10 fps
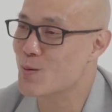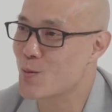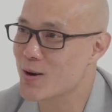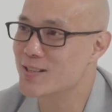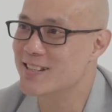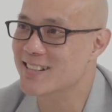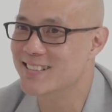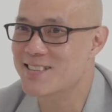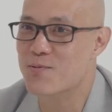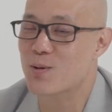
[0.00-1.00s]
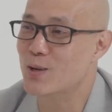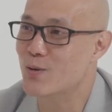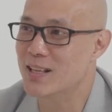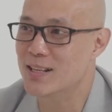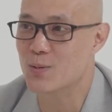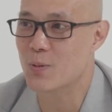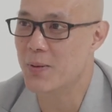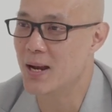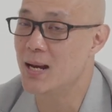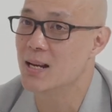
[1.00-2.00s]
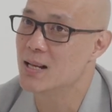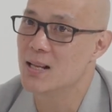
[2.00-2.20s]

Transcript: question, what do you really need to prepare?